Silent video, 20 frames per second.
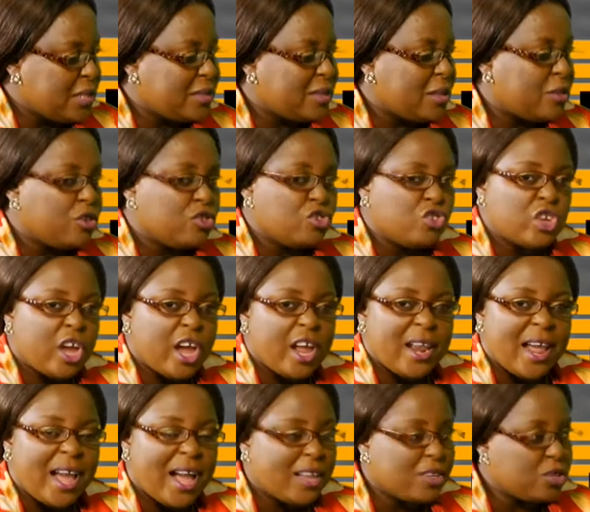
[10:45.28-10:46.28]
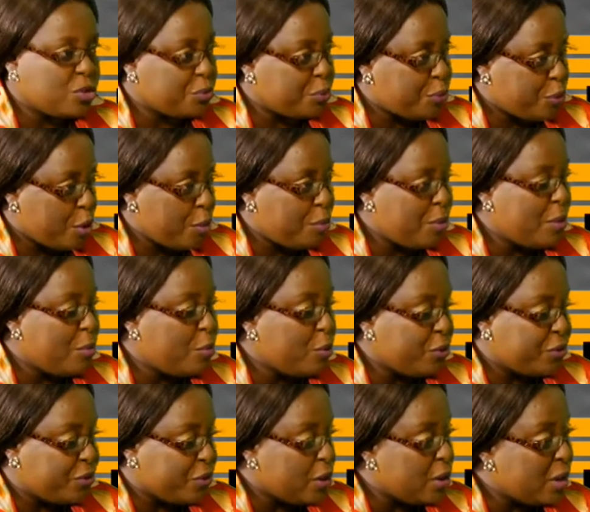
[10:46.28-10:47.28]
that the child has a problem
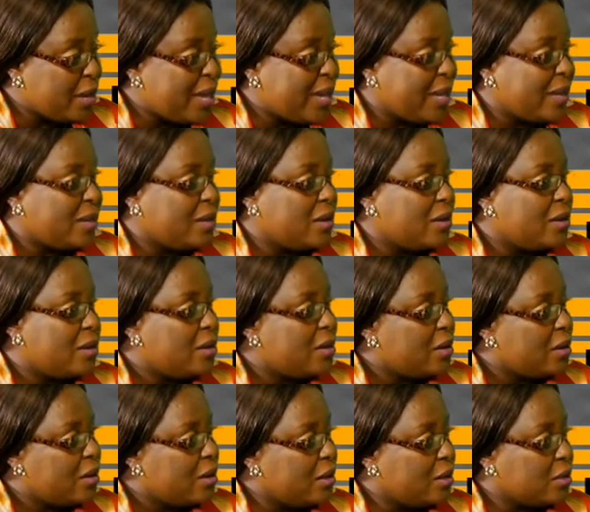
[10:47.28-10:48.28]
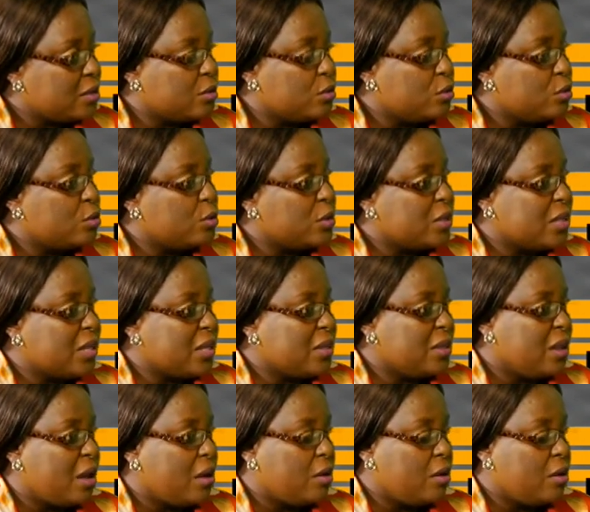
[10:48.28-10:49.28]
with the leg, it's good to signal.